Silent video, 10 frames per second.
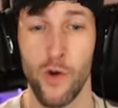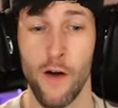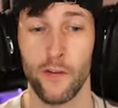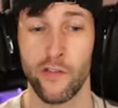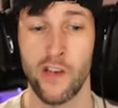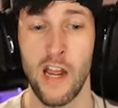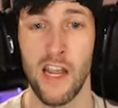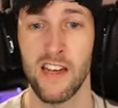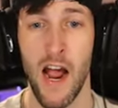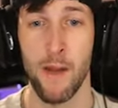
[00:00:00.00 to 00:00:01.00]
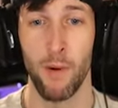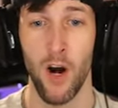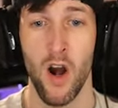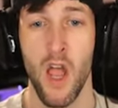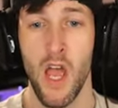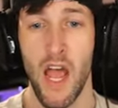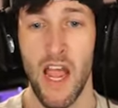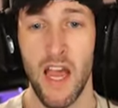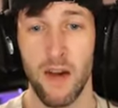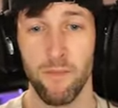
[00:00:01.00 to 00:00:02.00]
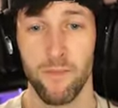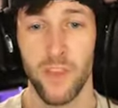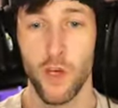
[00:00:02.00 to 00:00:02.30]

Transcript: You have a stinky diaper, and